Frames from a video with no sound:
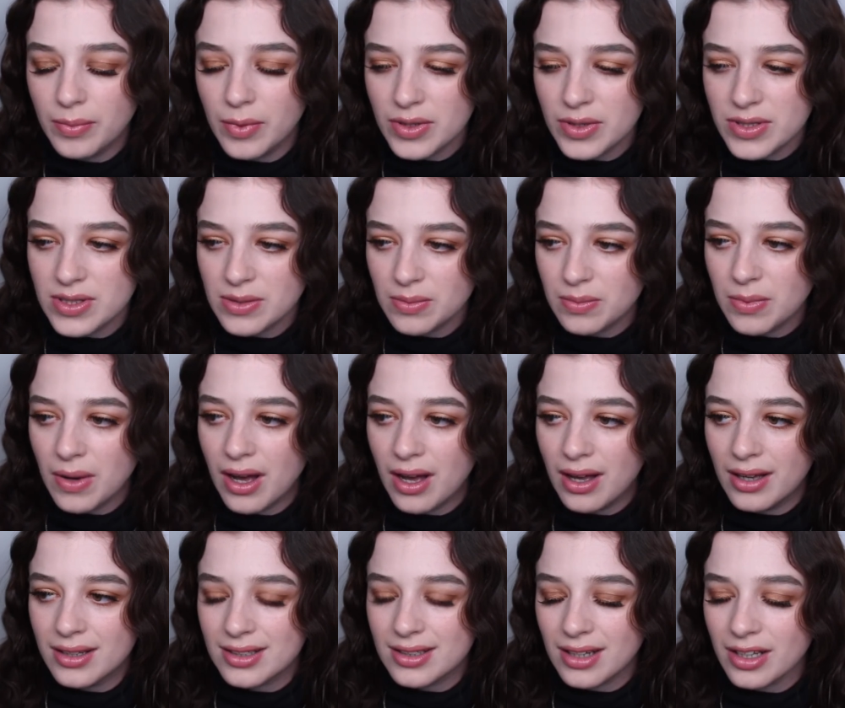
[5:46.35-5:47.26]
what's the
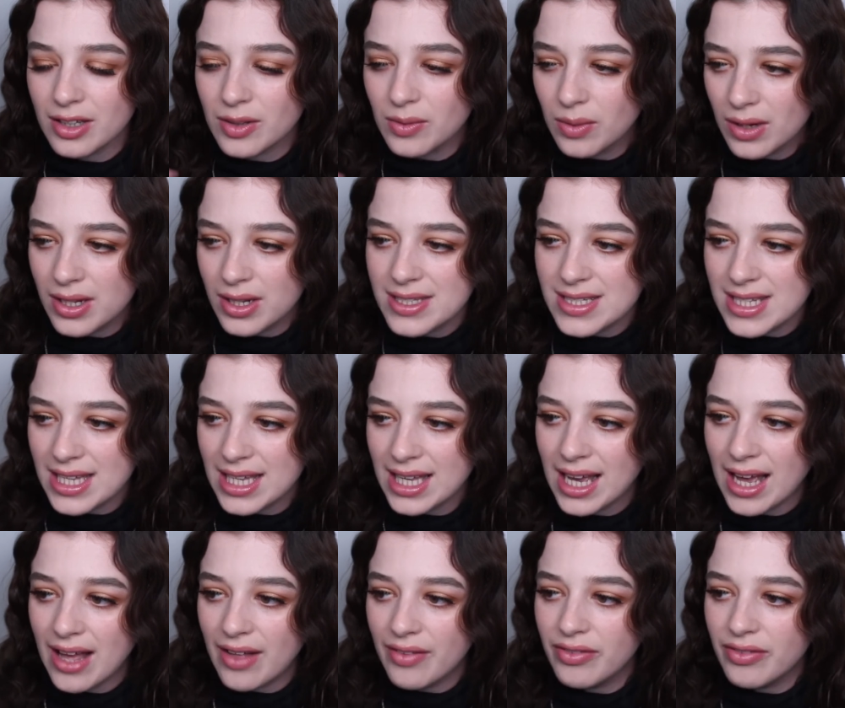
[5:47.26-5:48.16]
word like
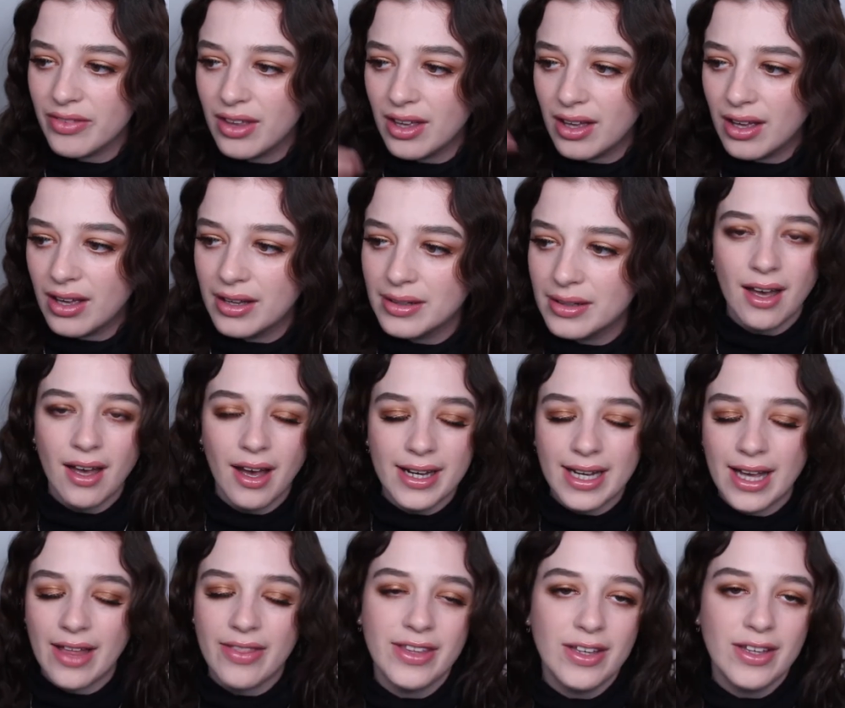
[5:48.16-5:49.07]
quality and the I
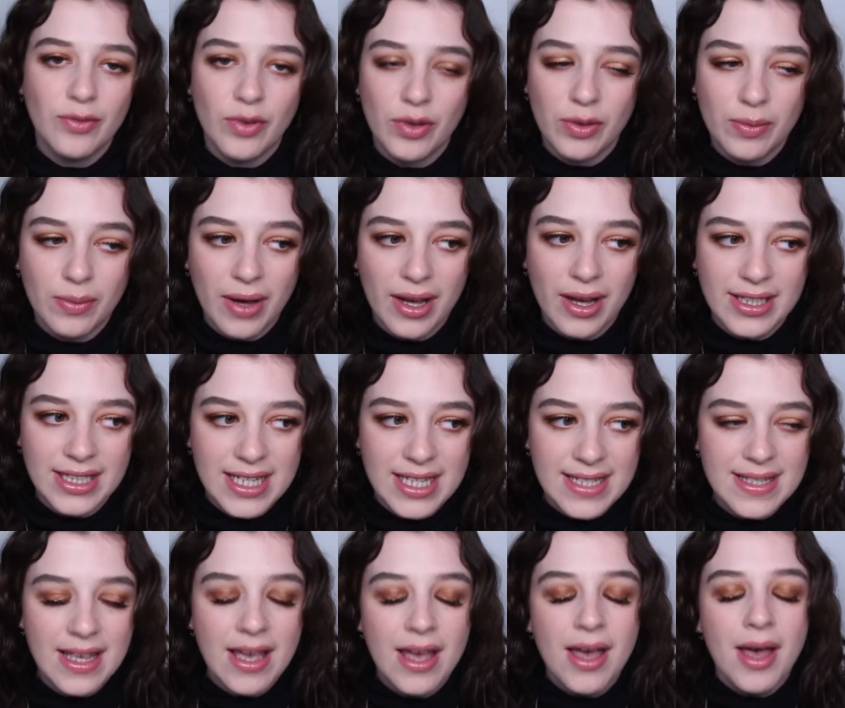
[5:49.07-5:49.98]
can't think of what the word
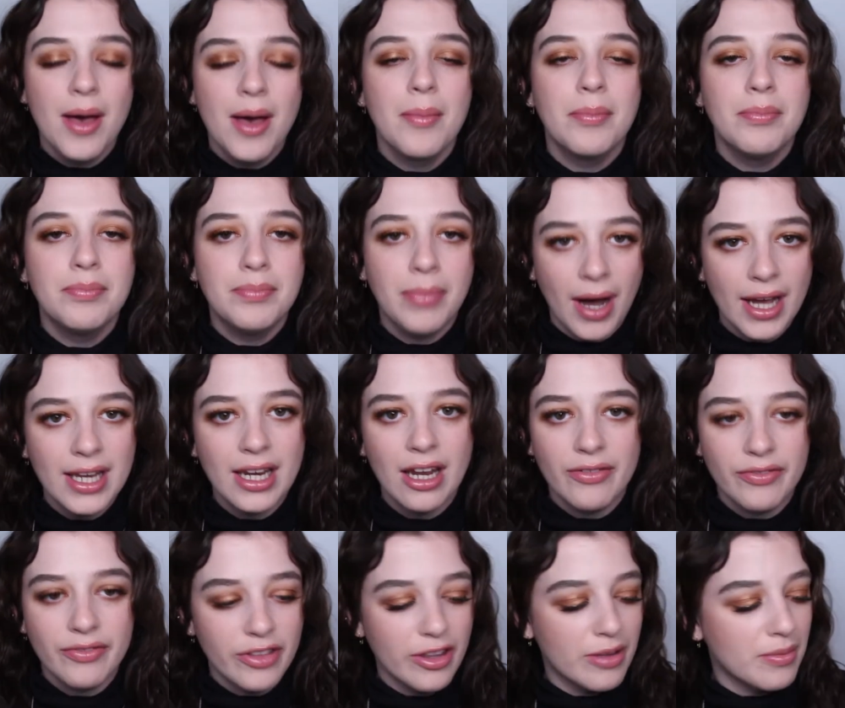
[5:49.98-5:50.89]
is but I
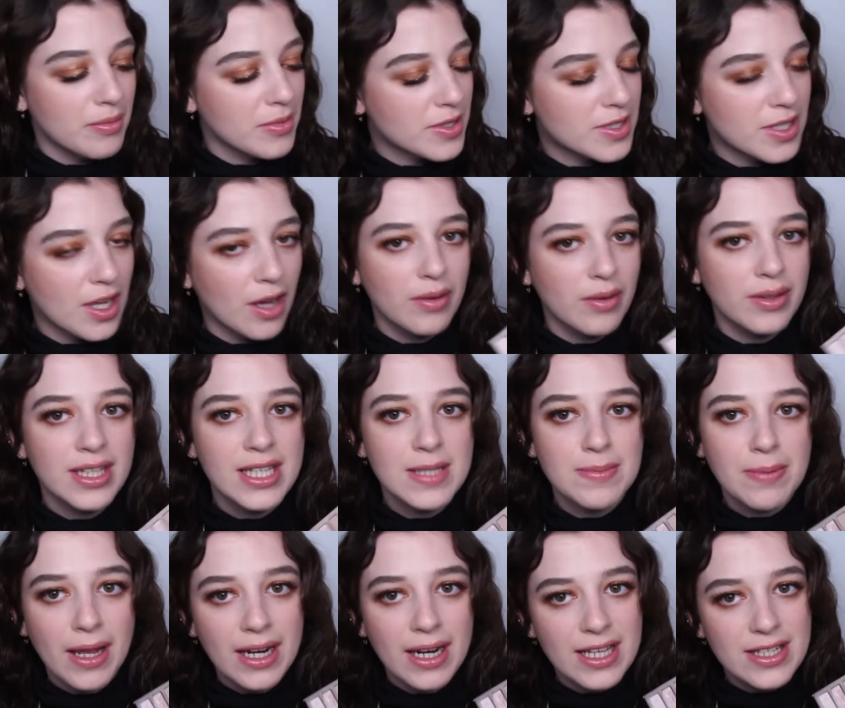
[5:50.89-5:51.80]
love them. So
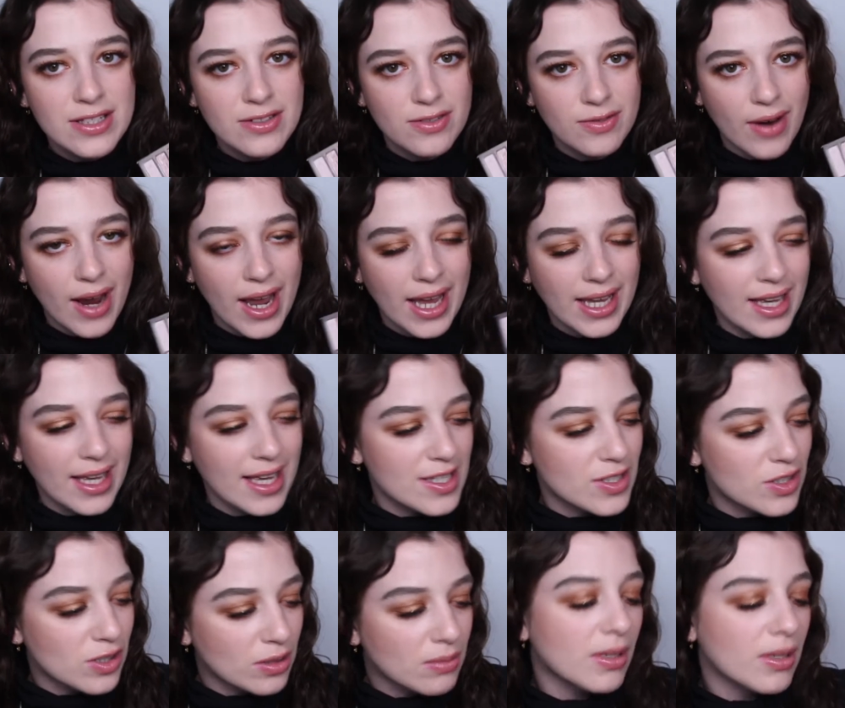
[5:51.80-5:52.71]
this palette is great.
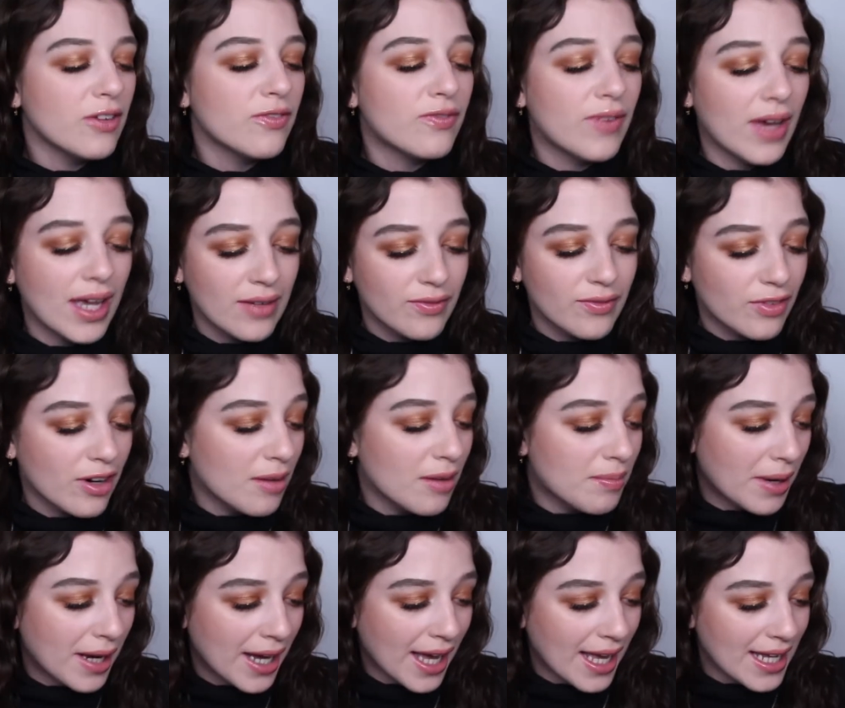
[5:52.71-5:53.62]
It's not my
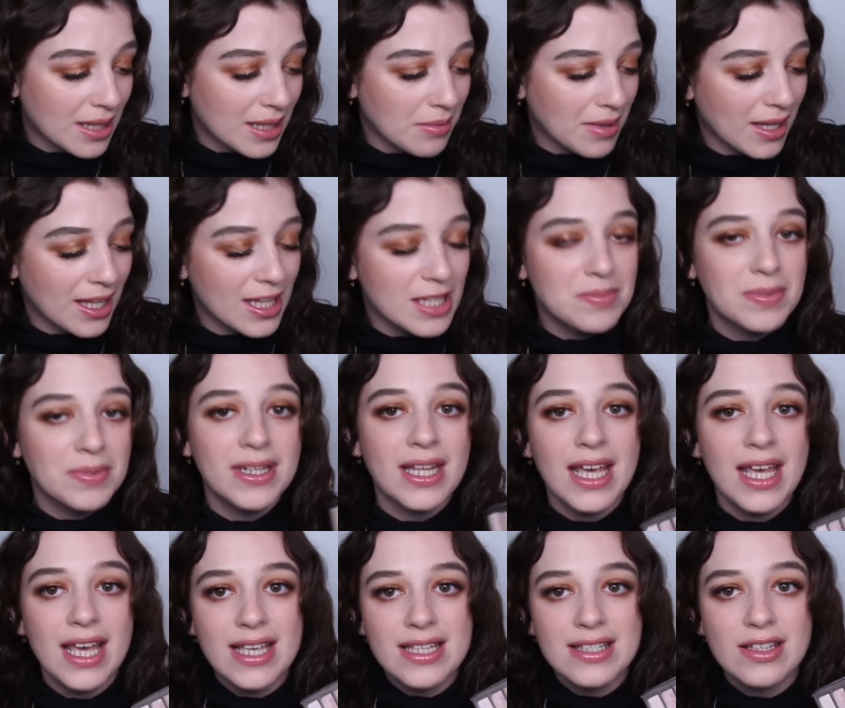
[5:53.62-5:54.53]
favourite by any means, but
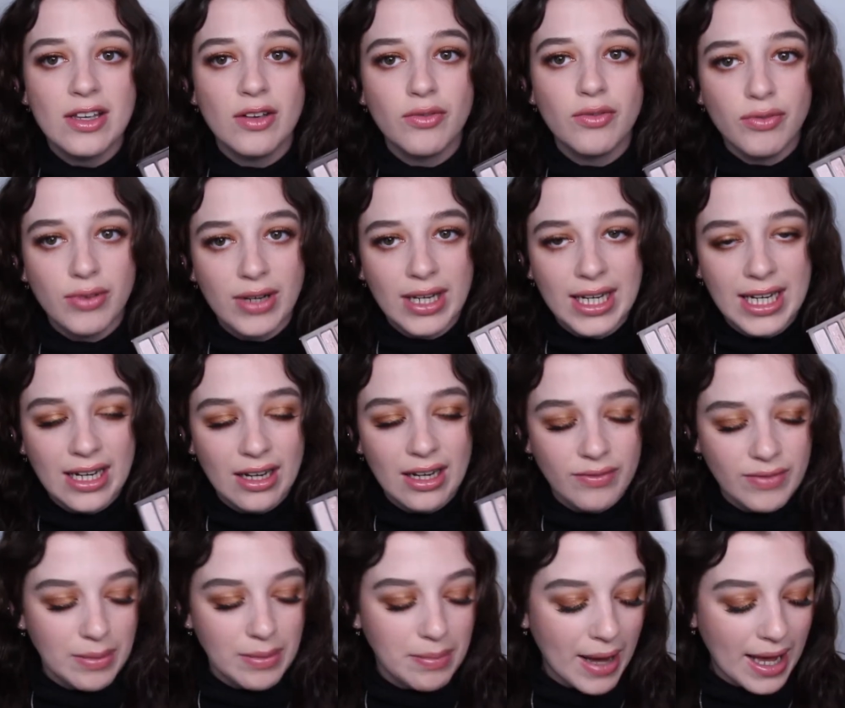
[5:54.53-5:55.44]
it is a really
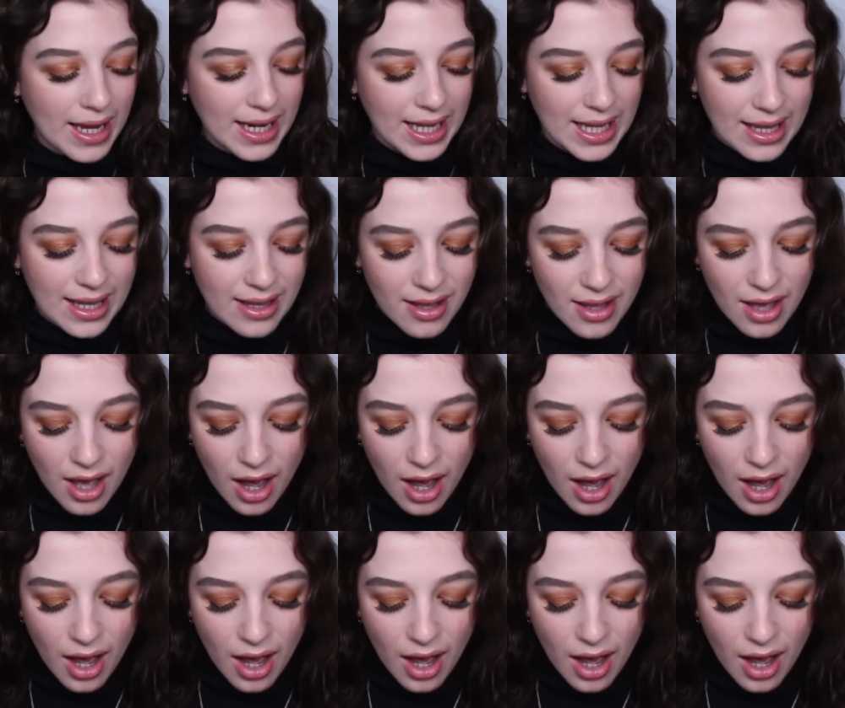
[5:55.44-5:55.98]
lovely palette.